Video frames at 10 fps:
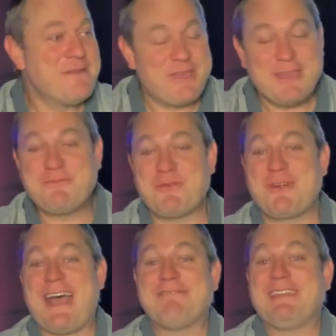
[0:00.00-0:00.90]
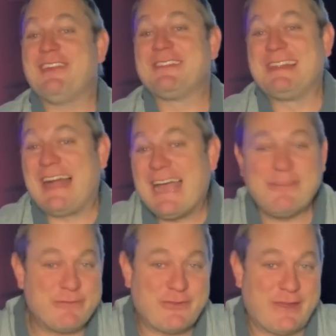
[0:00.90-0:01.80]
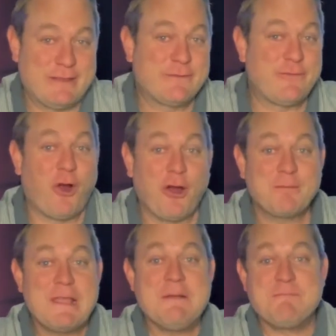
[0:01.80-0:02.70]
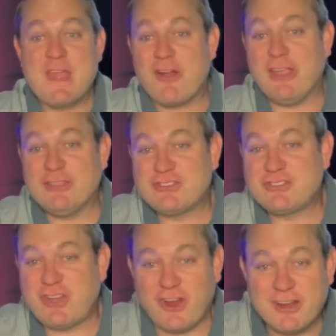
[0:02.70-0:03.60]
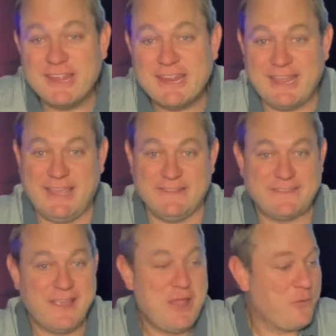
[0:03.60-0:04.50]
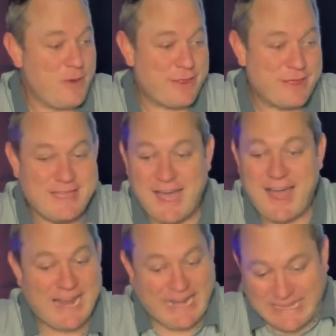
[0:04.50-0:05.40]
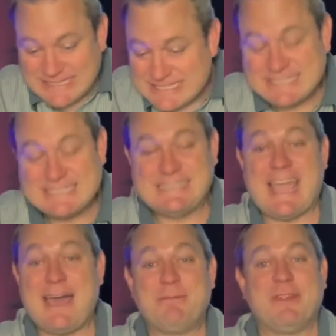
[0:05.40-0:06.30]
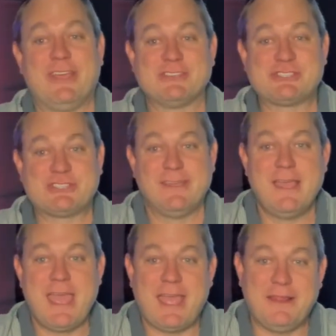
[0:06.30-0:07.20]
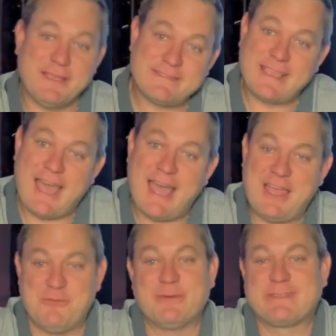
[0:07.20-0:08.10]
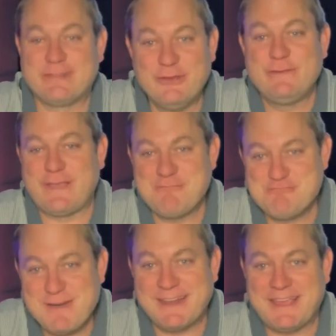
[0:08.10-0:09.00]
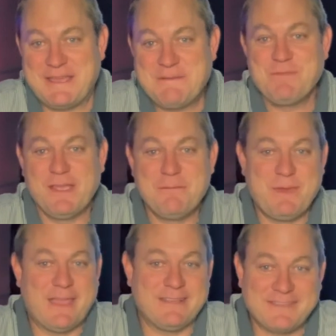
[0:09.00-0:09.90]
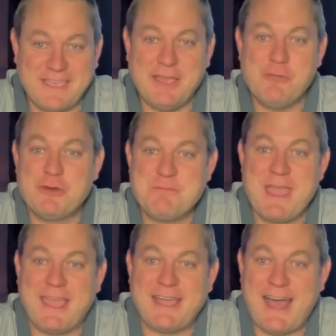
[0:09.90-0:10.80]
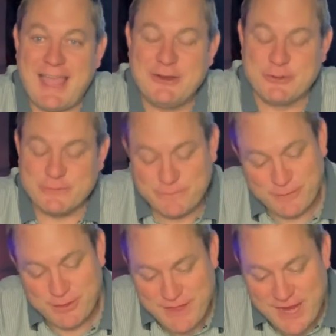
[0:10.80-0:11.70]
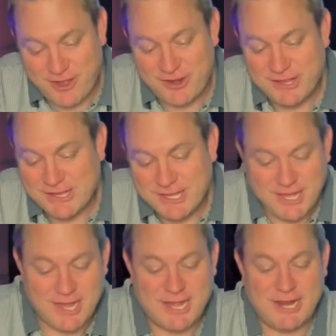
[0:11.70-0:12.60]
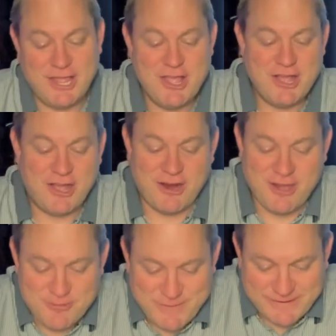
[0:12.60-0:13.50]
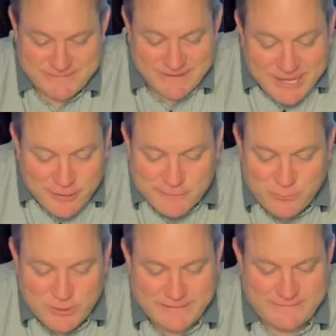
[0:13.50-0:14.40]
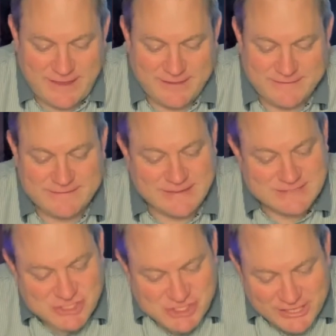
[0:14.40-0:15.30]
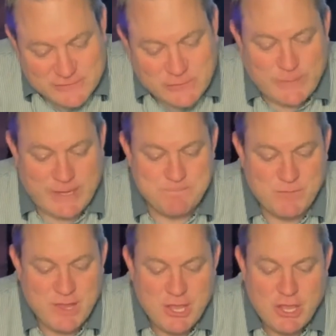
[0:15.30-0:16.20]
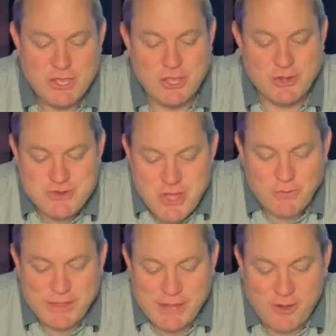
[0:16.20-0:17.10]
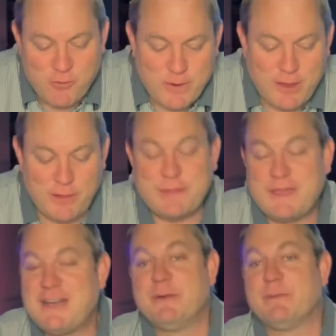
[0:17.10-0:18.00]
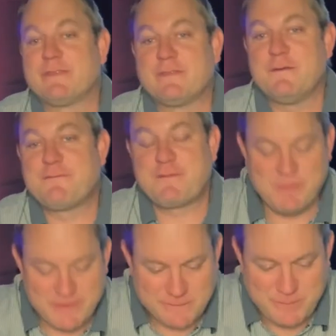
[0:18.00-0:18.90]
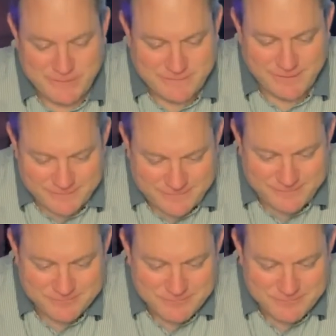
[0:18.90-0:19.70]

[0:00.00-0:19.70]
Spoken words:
People were having their lives transformed, their eternities with God established, and this guy was losing money because he would make idols for their god, Artemis. And here's what he says. He says, gentlemen, you know that our wealth comes from this business.